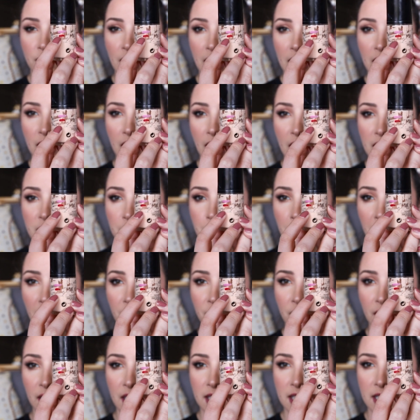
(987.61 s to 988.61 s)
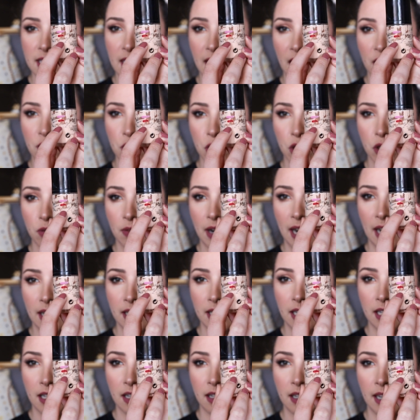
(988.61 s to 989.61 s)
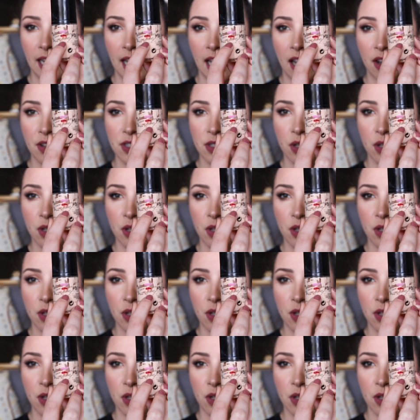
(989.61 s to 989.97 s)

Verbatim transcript: there last month, and it's down to around here now.